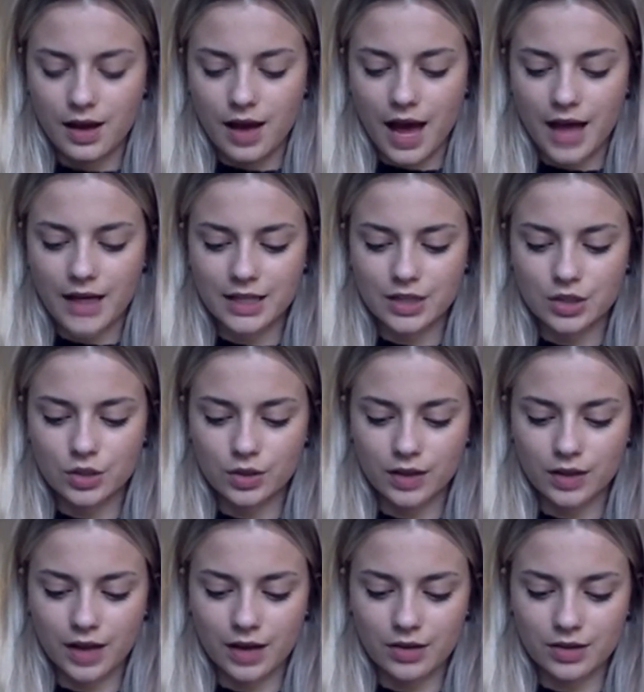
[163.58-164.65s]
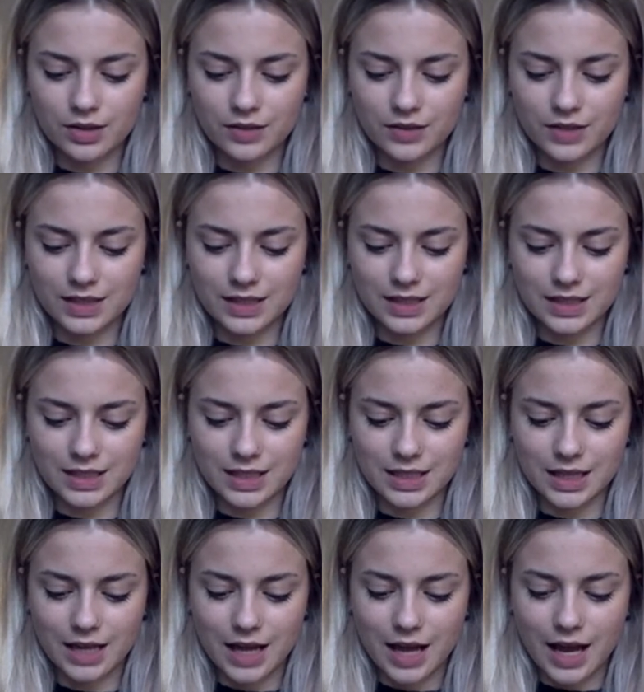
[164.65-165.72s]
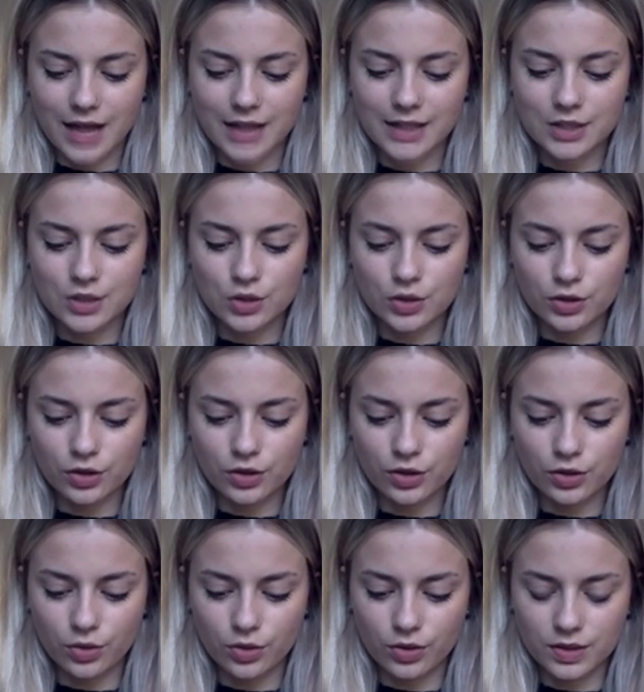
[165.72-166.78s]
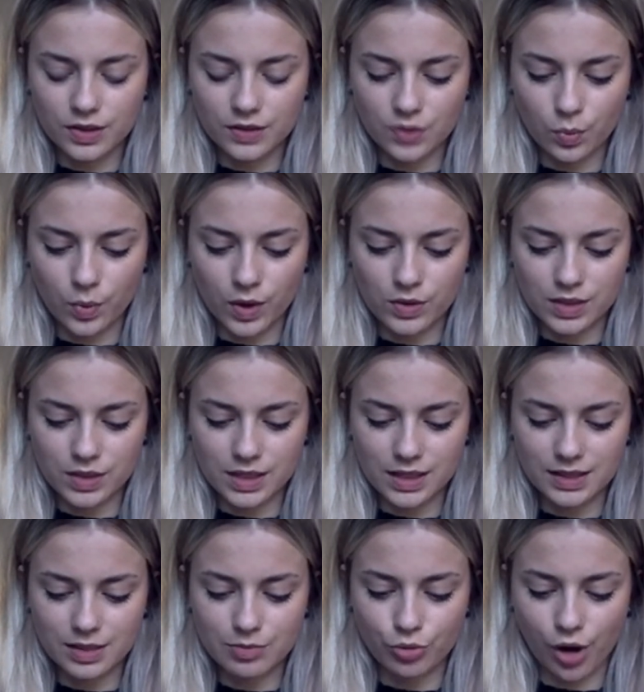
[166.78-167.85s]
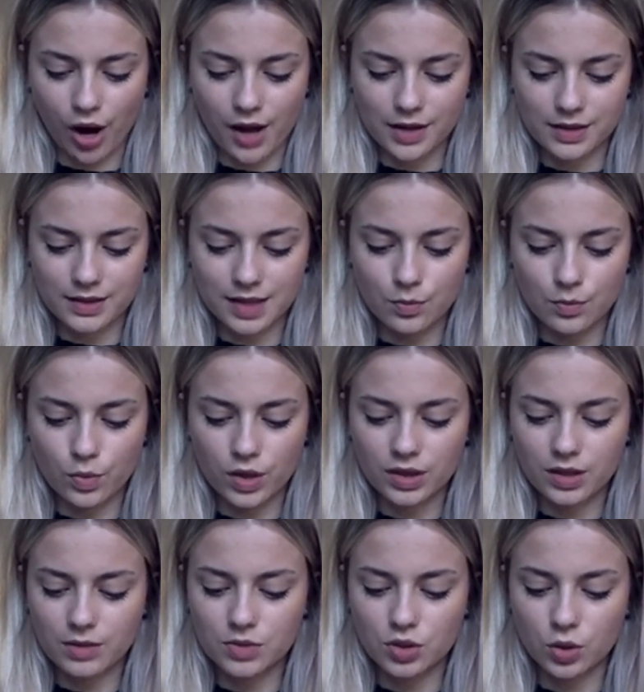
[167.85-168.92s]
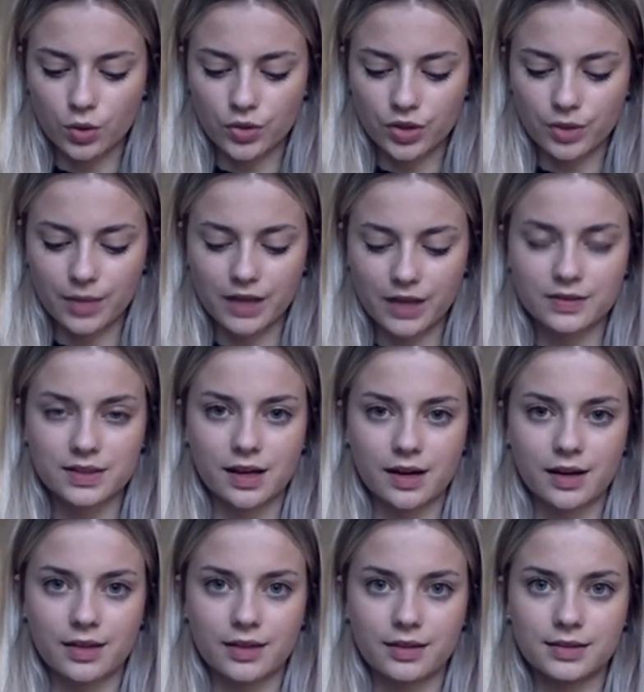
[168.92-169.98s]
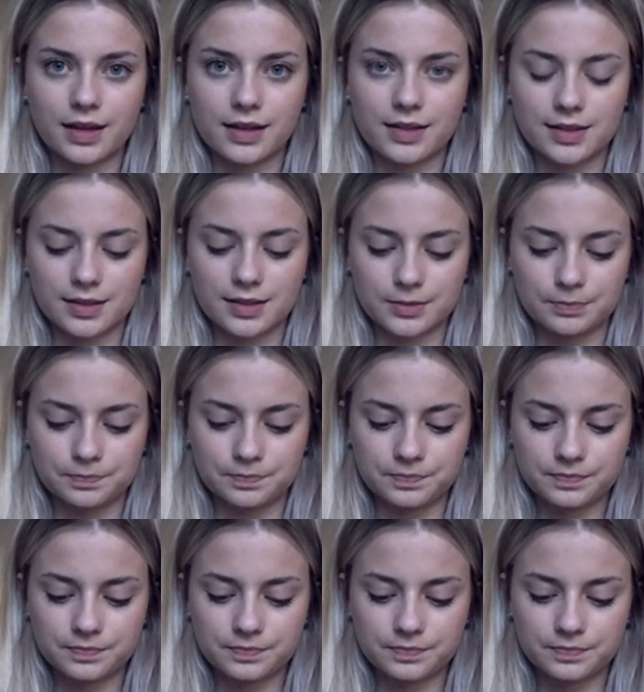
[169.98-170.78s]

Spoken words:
And he took the elders of the city, and he took the thorns of the wilderness and briars, and with them taught the men of Succoth a lesson.